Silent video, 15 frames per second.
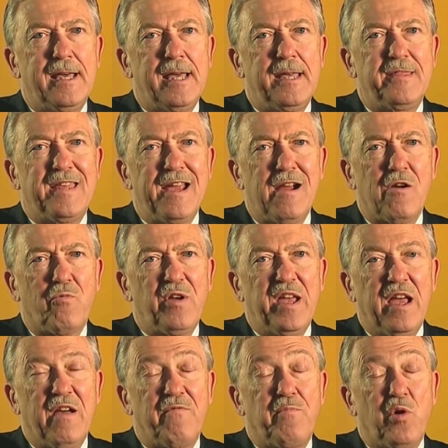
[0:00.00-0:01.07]
And there
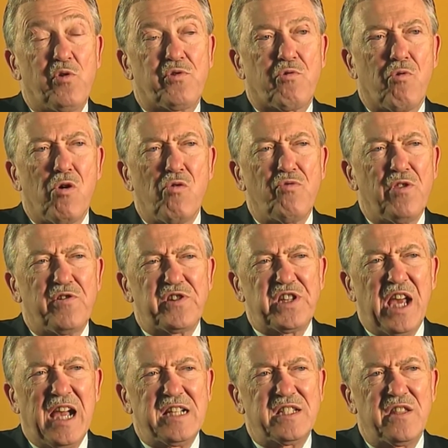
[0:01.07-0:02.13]
we have both grown the
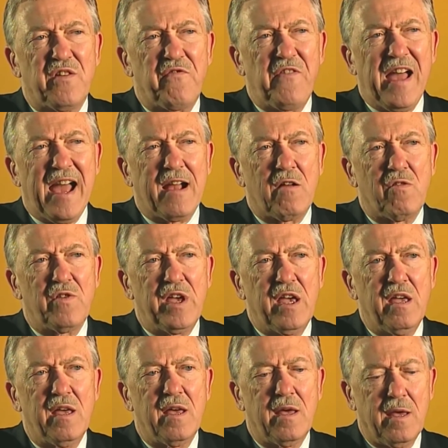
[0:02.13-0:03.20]
size of the
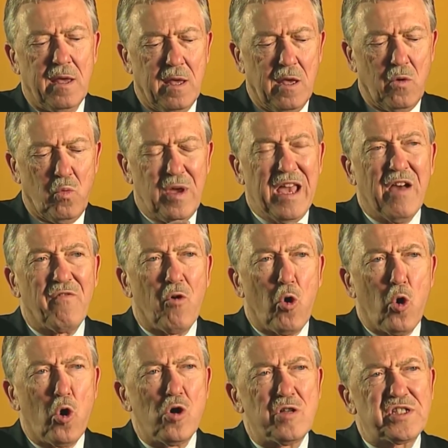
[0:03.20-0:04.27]
faculty, we have
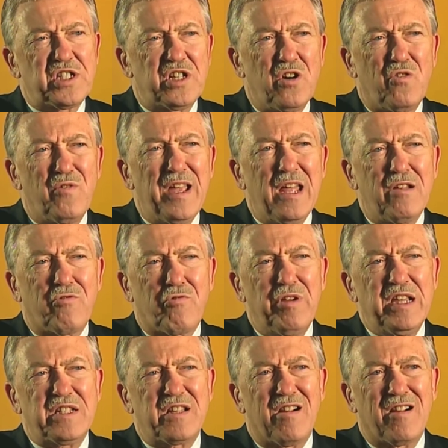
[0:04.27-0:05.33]
also
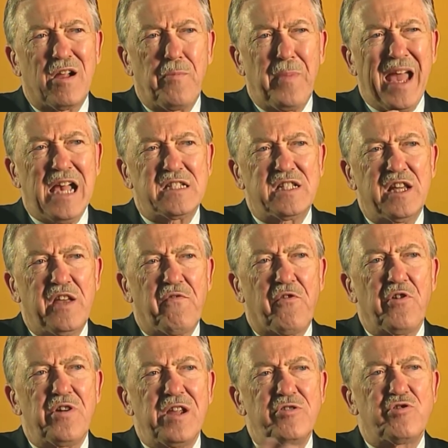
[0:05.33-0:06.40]
increased our capacity
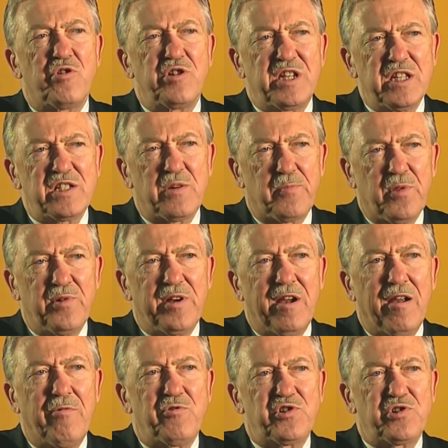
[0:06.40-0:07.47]
for
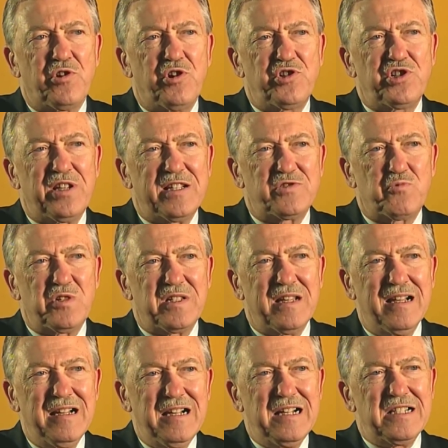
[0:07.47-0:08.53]
interdisciplinary research. That's what
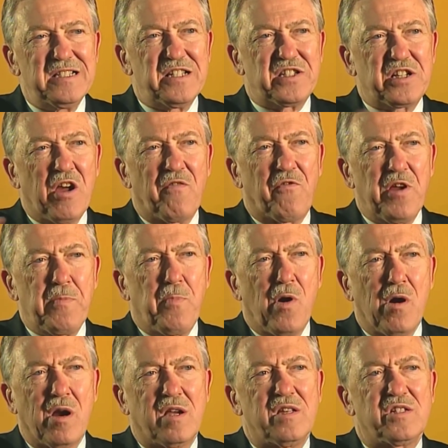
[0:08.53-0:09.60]
Discovery
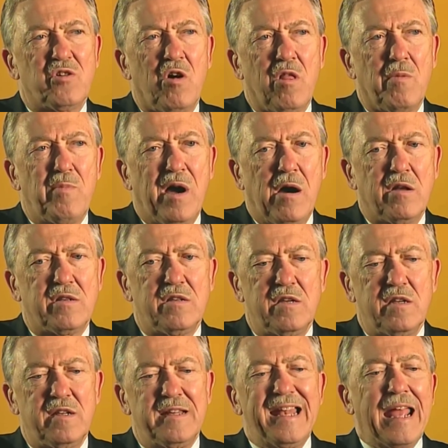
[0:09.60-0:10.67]
Park is all about.
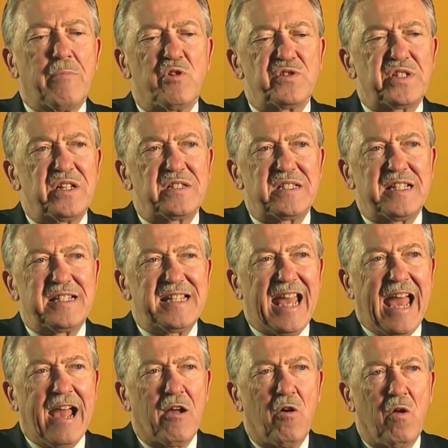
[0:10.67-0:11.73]
It enables us to
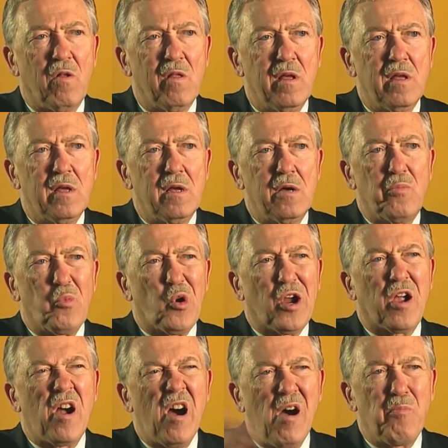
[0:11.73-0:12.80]
tackle
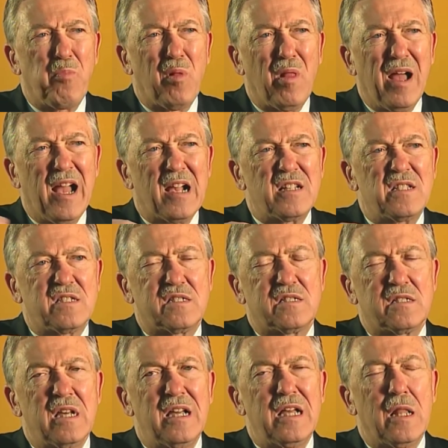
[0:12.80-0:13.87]
more
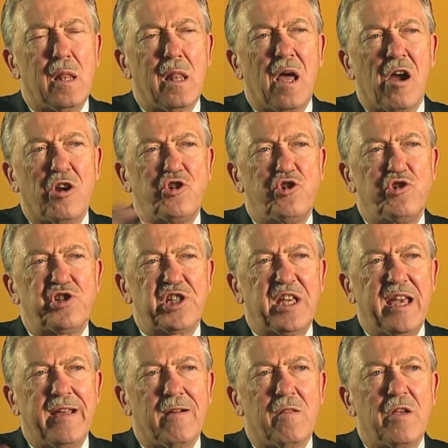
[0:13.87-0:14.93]
complex, larger
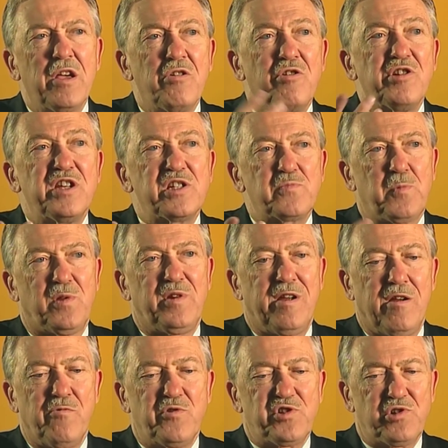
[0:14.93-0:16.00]
scale
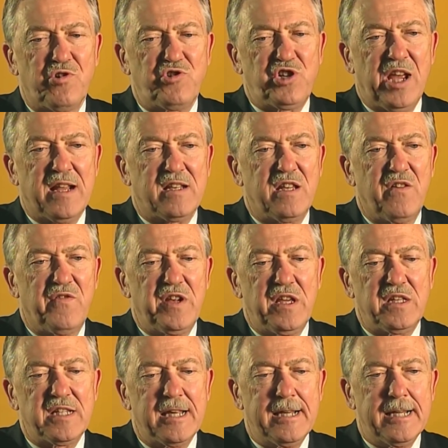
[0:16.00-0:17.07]
interdisciplinary research
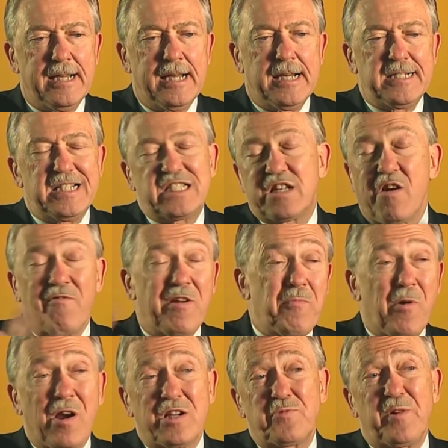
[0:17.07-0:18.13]
activities. Discovery
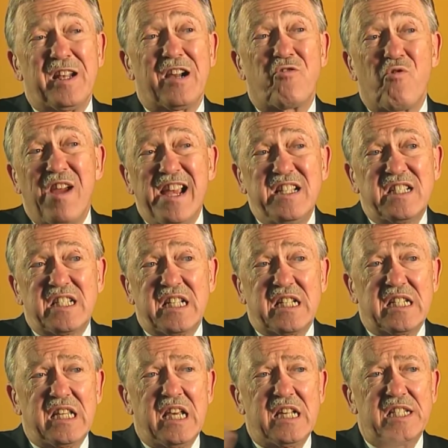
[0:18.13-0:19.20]
Park's been a great
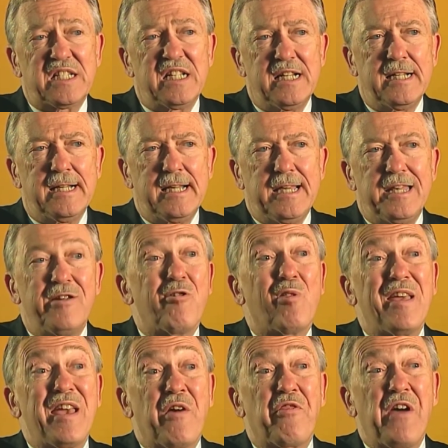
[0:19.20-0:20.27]
success.
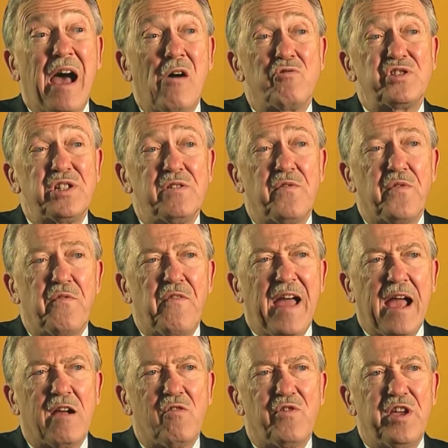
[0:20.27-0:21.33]
Nearly a thousand of the
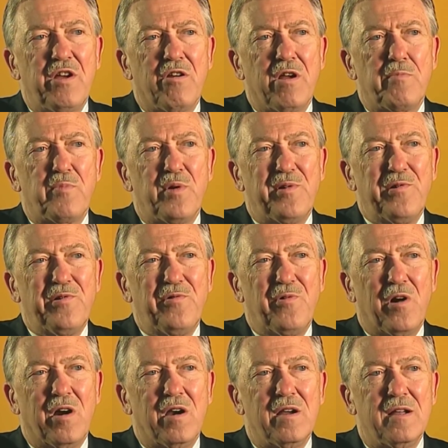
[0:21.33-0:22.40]
faculty here at
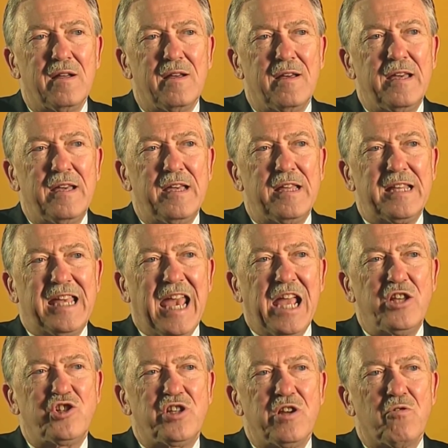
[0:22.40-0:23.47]
Purdue are
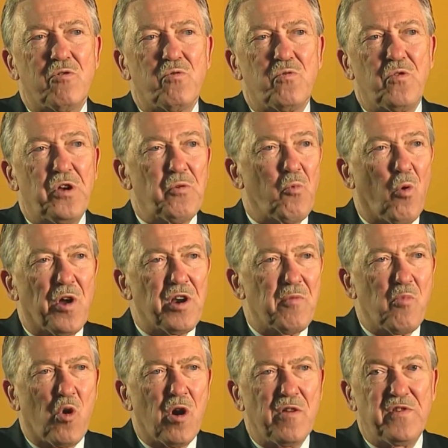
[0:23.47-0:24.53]
engaged in, in one or
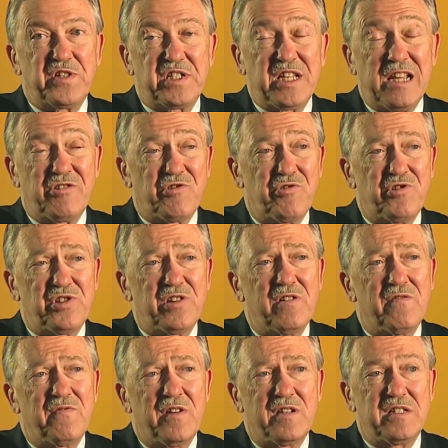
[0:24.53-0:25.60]
more of the centers
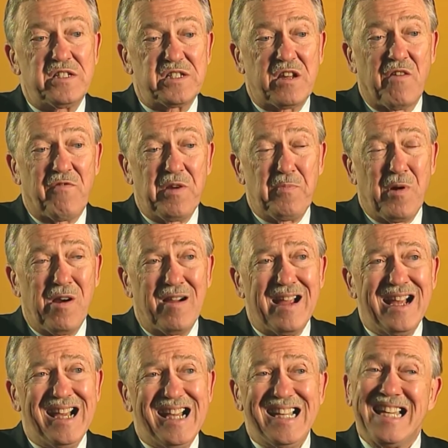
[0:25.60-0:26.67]
of uh, Discovery Park.
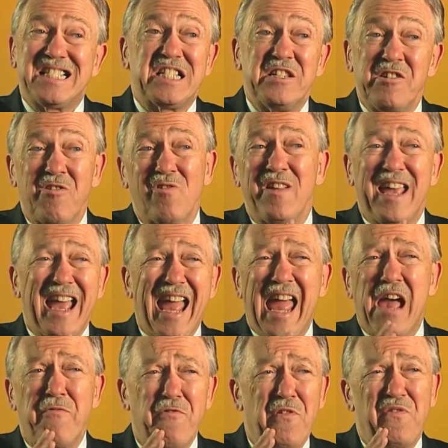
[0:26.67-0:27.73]
That's nearly
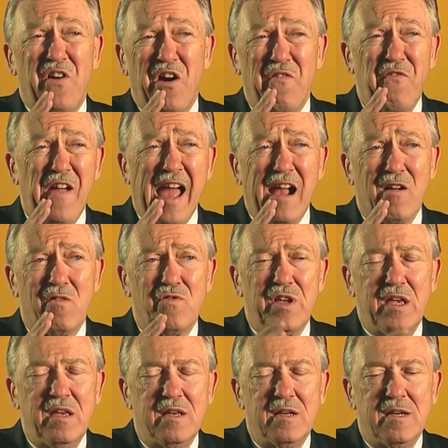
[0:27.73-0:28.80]
half of our
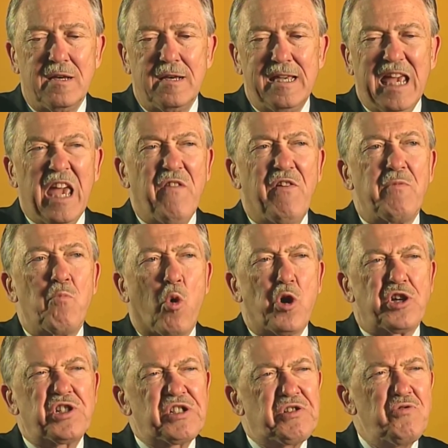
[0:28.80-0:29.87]
faculty. Even
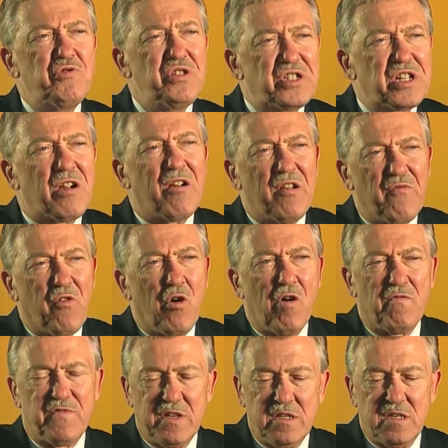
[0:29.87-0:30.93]
more students are
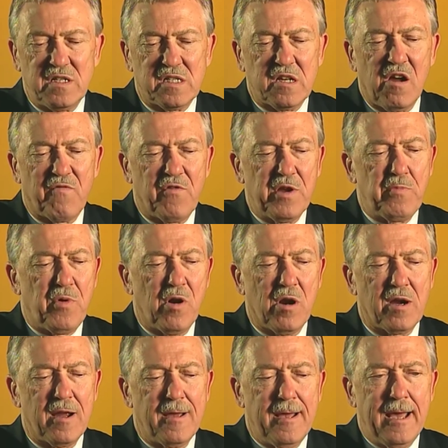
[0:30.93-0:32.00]
involved in Discovery
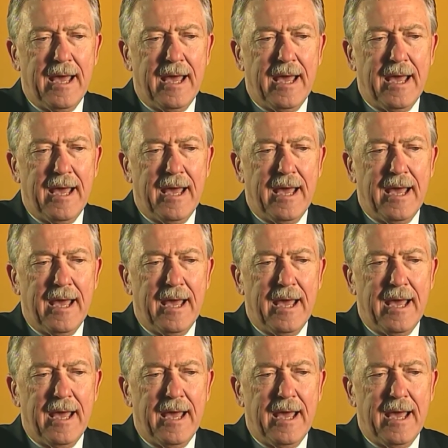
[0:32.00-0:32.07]
Park.